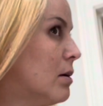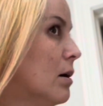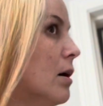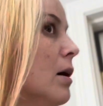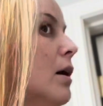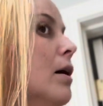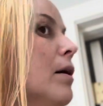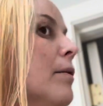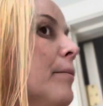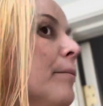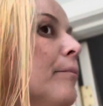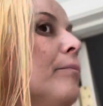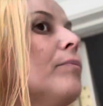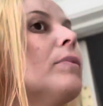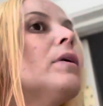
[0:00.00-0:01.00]

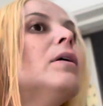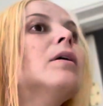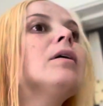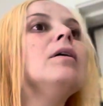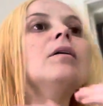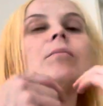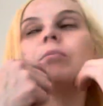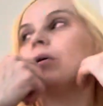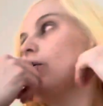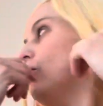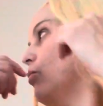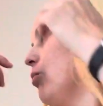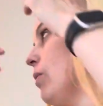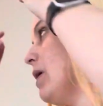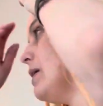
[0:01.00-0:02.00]

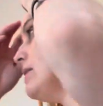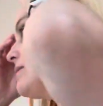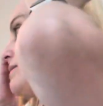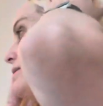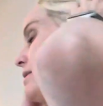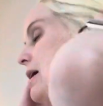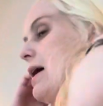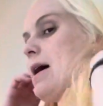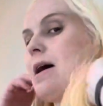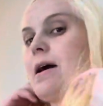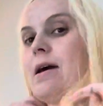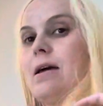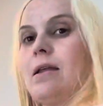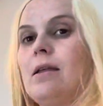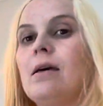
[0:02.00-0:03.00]
But one
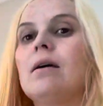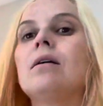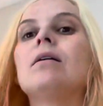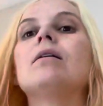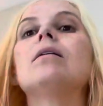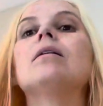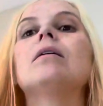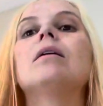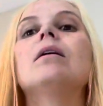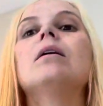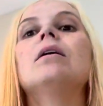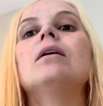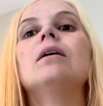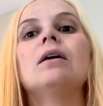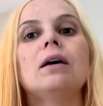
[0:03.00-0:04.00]
side
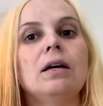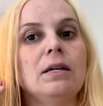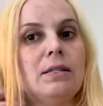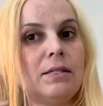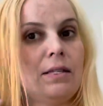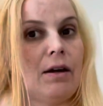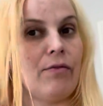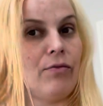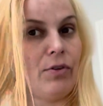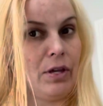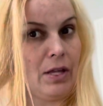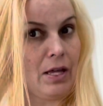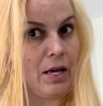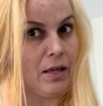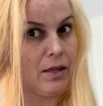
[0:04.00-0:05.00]
is
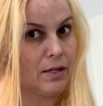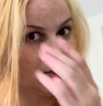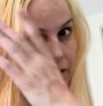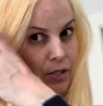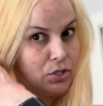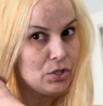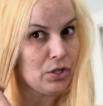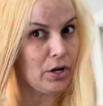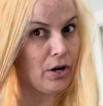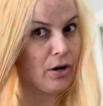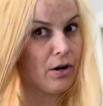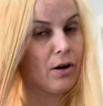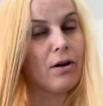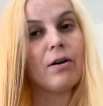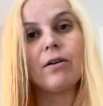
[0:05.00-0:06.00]
definitely like, this is
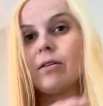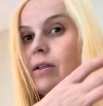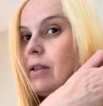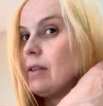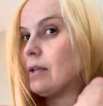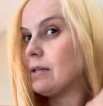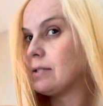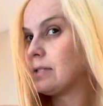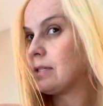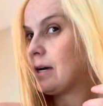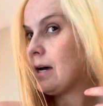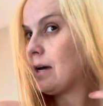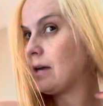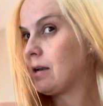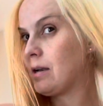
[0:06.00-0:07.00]
darker than this
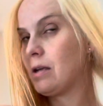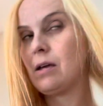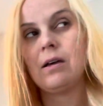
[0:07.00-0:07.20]
side.